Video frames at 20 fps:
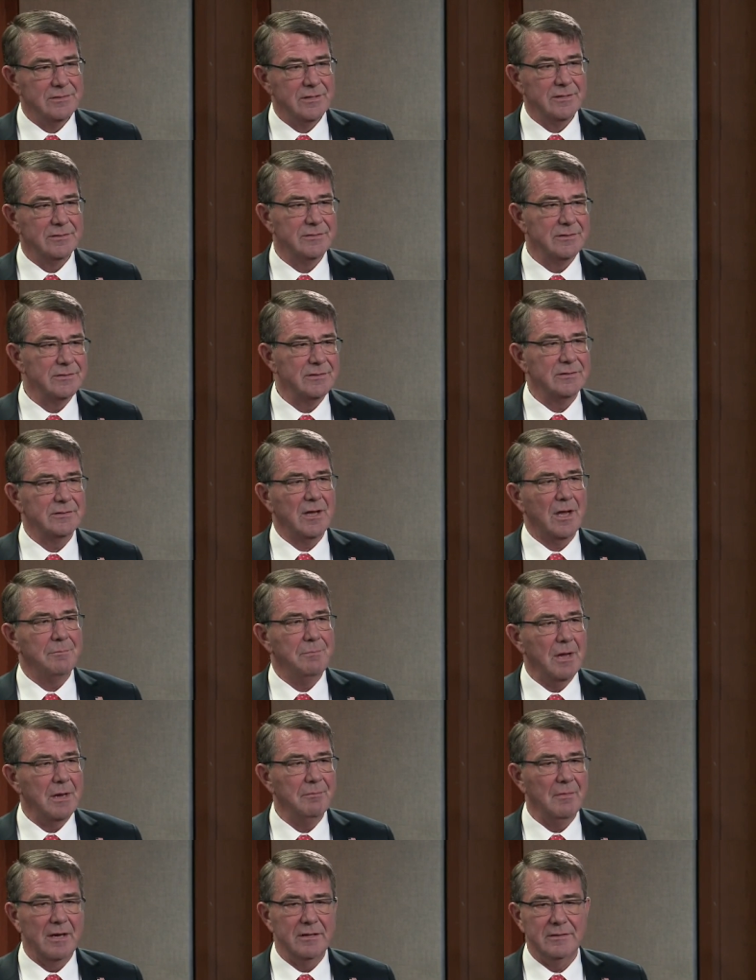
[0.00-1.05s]
citizens, as I
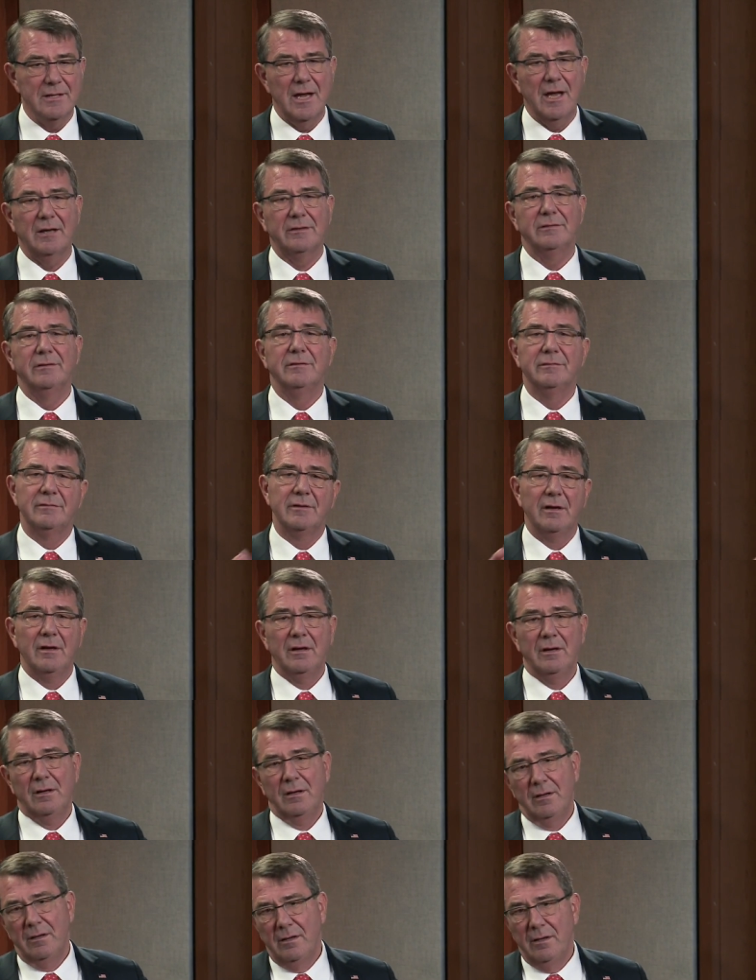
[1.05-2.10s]
pay my taxes,
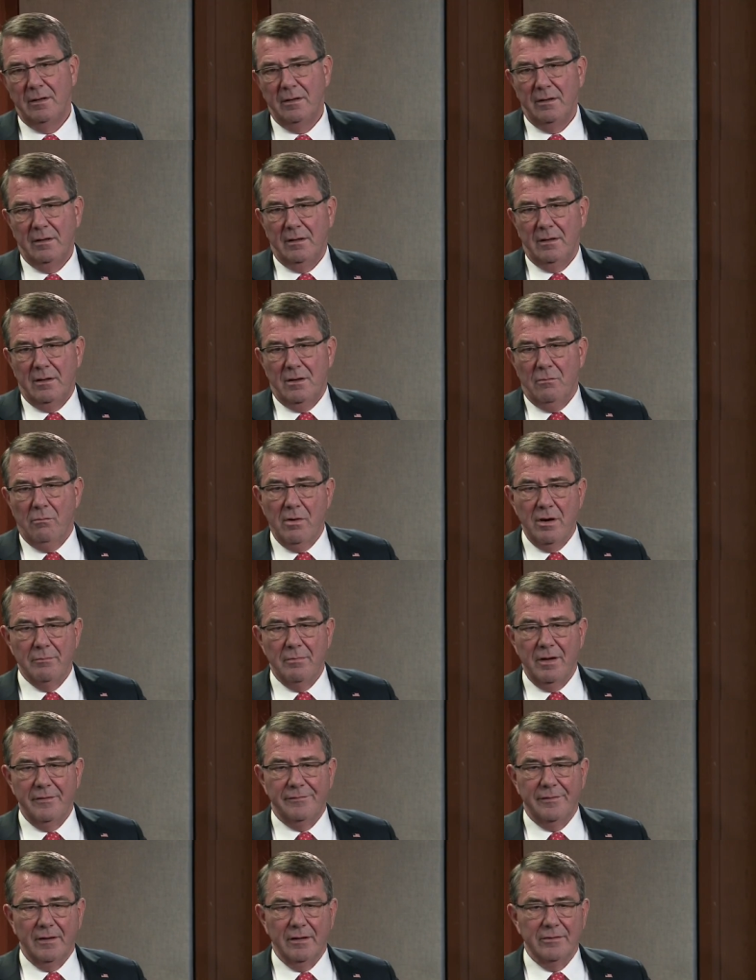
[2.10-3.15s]
one of
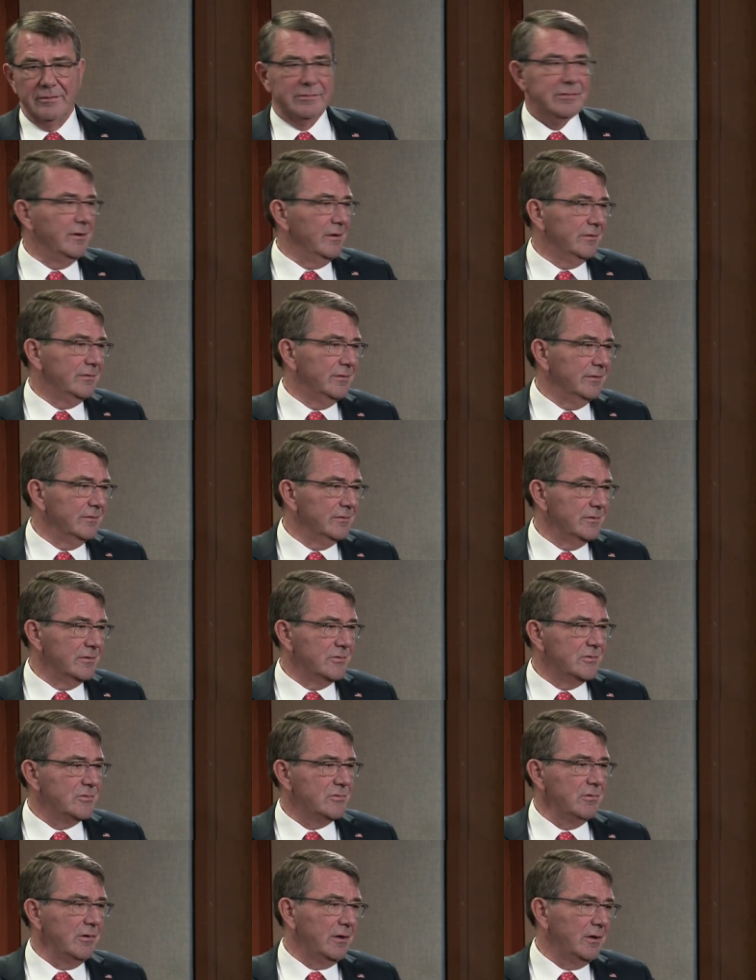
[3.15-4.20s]
my fellow citizens
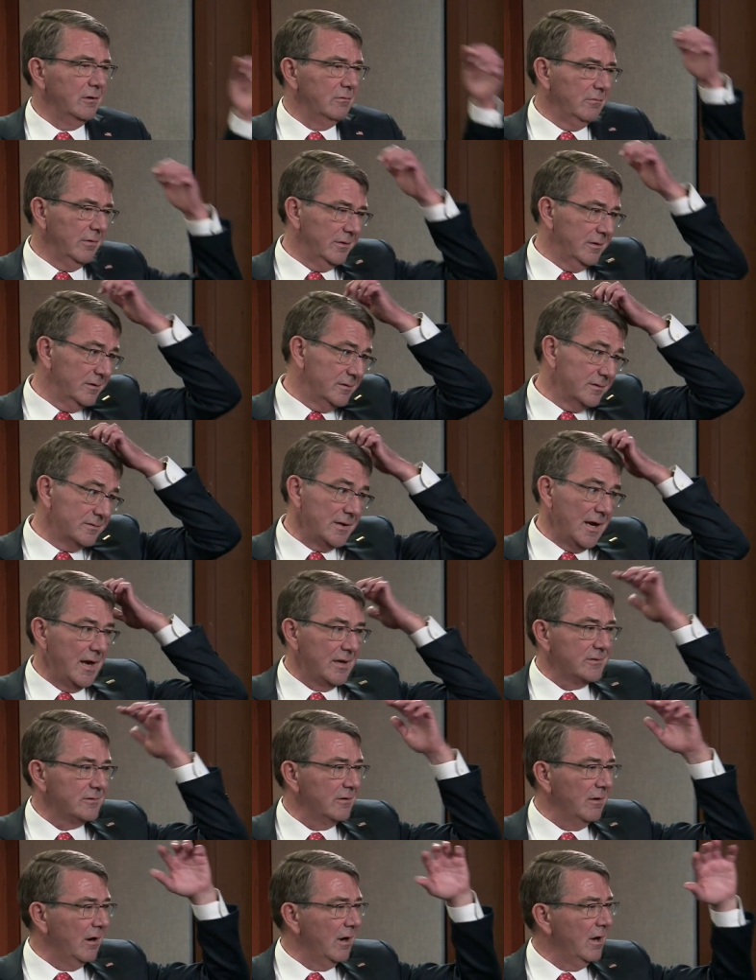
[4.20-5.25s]
is stricken with a
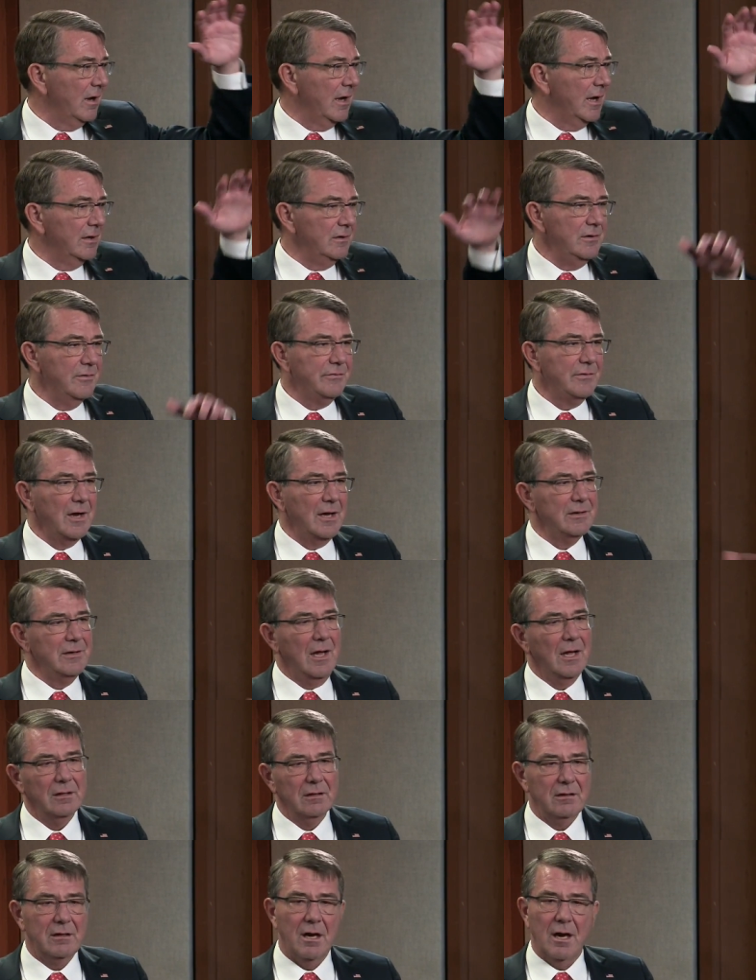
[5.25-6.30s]
disaster, uh, and you've got
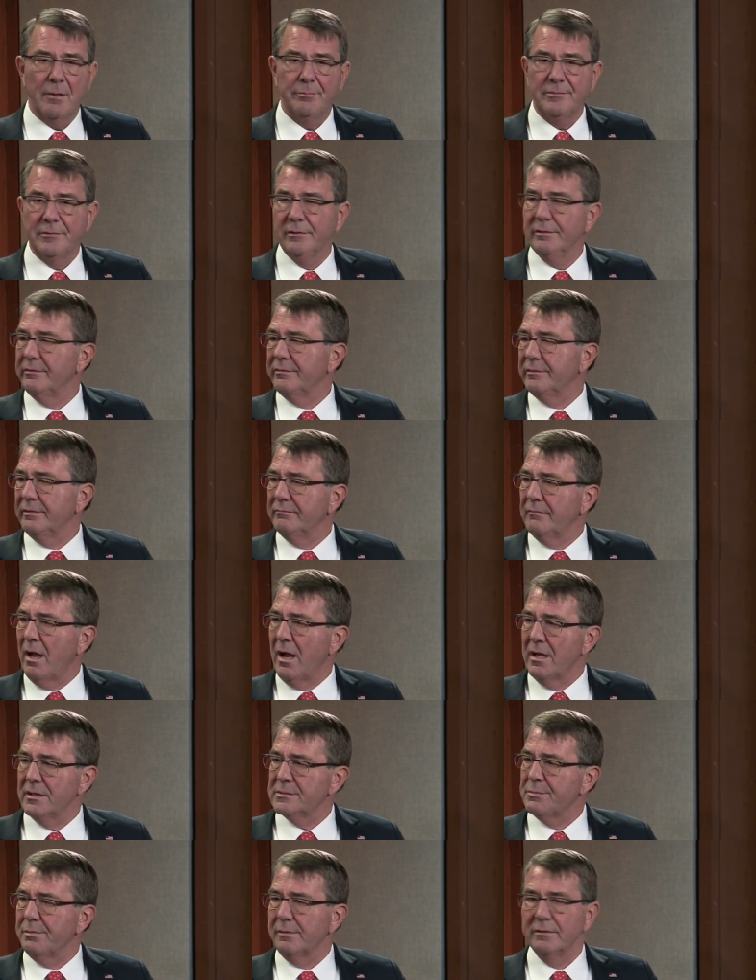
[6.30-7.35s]
helicopters and
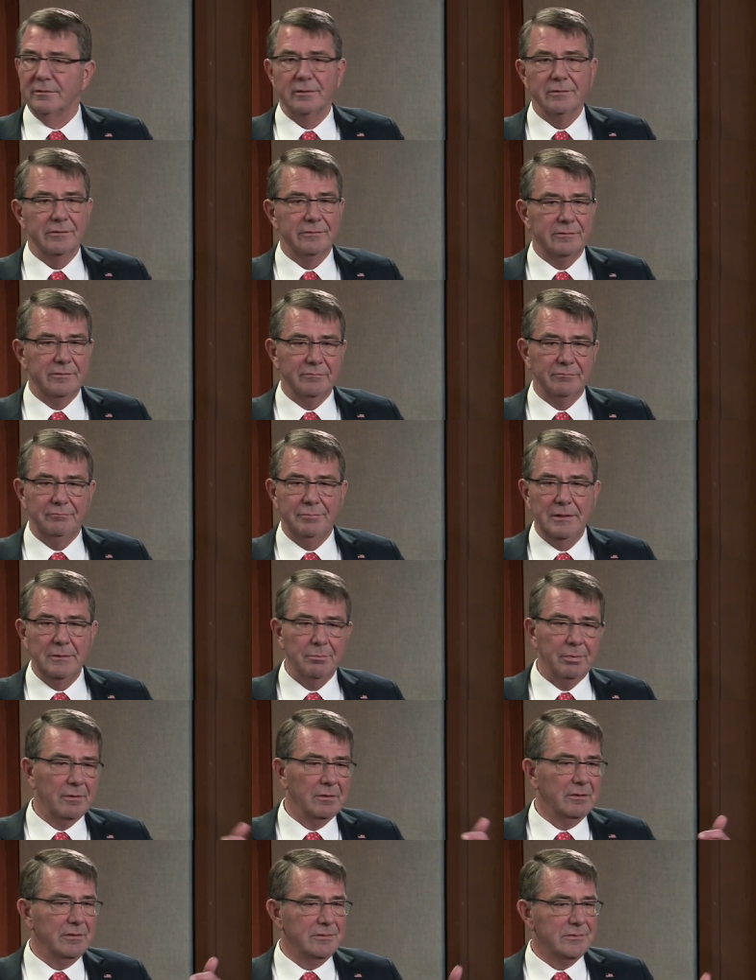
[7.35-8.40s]
hospitals and
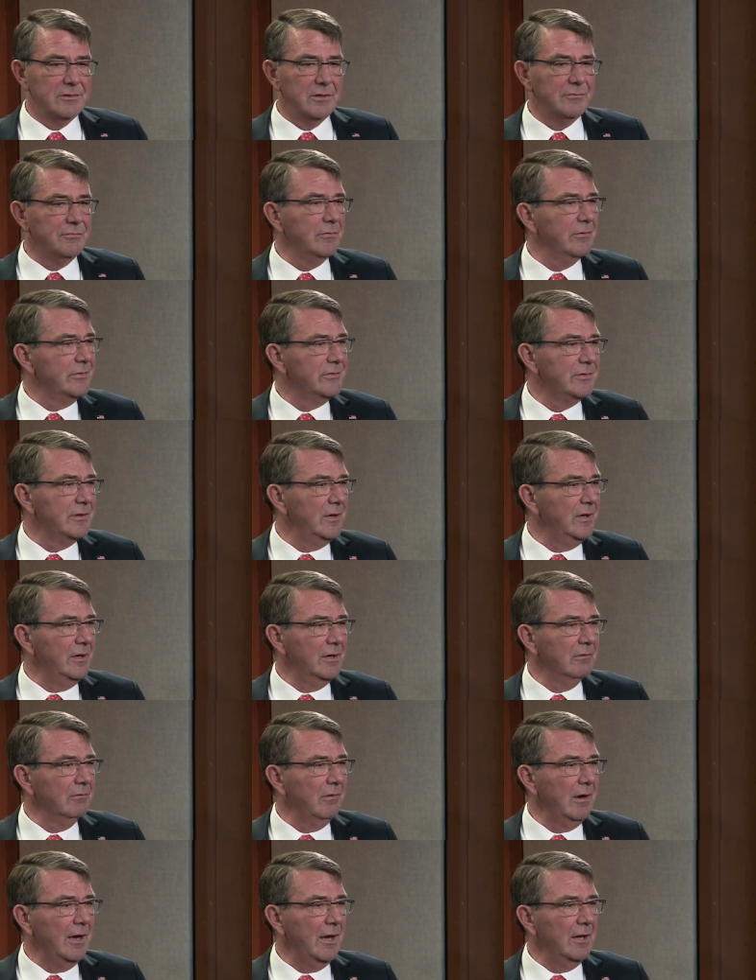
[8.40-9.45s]
people and so forth
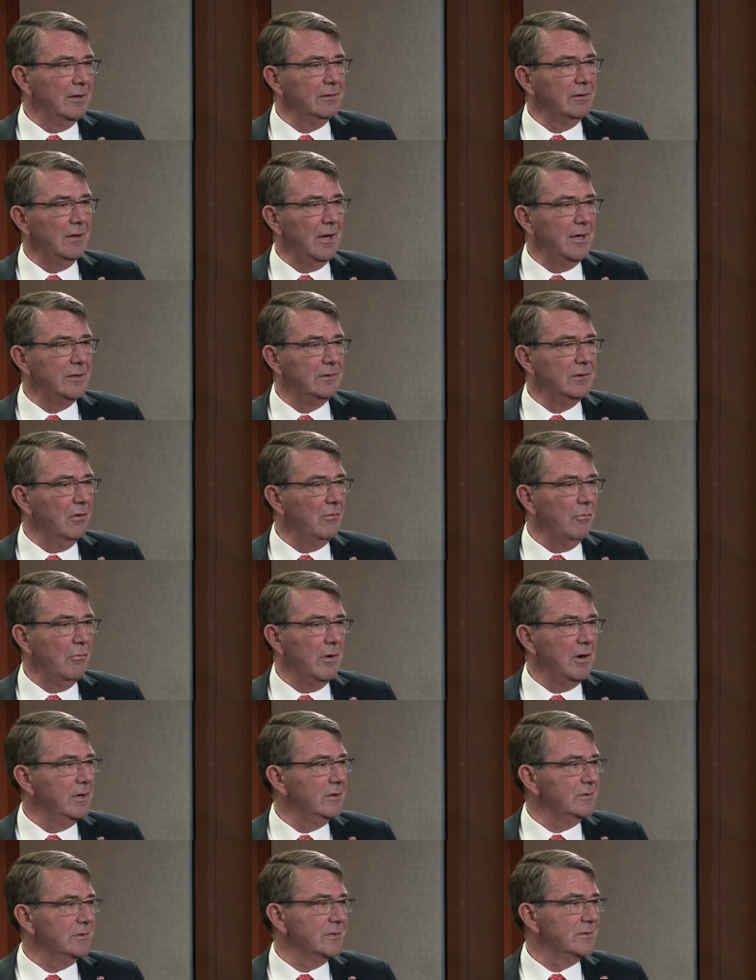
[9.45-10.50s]
sitting around. I don't
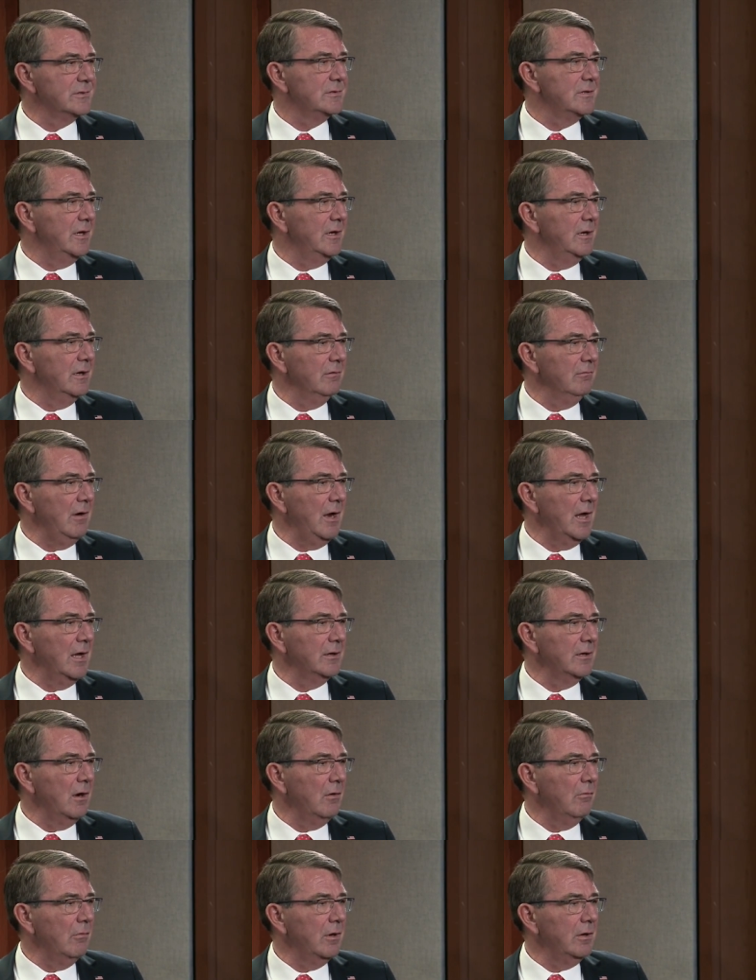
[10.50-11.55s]
want it just sitting
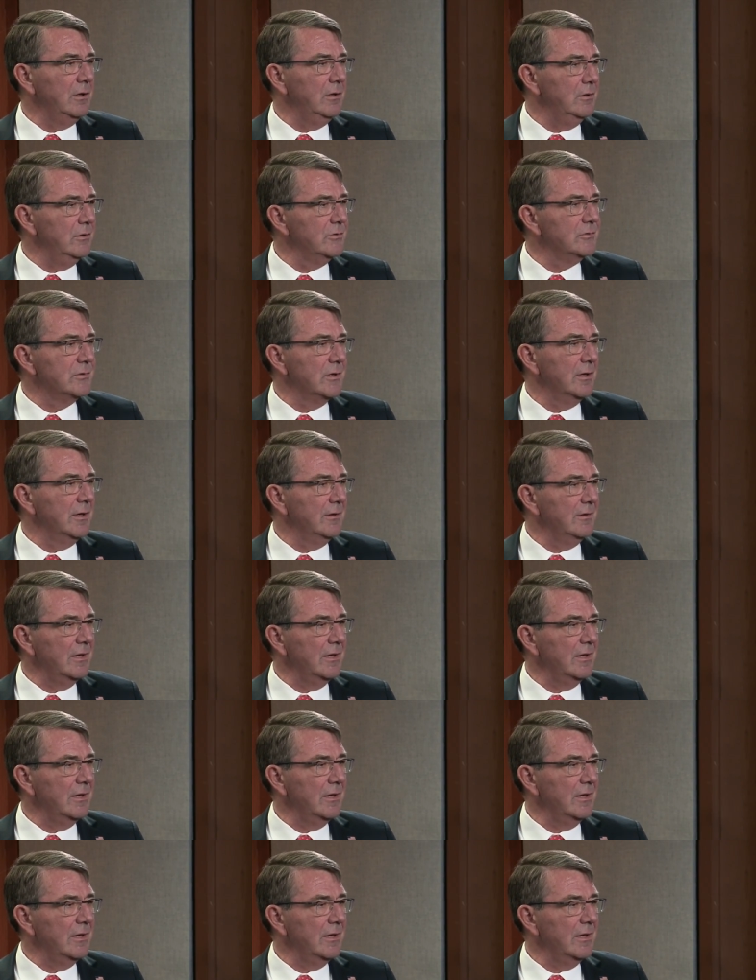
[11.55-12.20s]
around. I want to use it.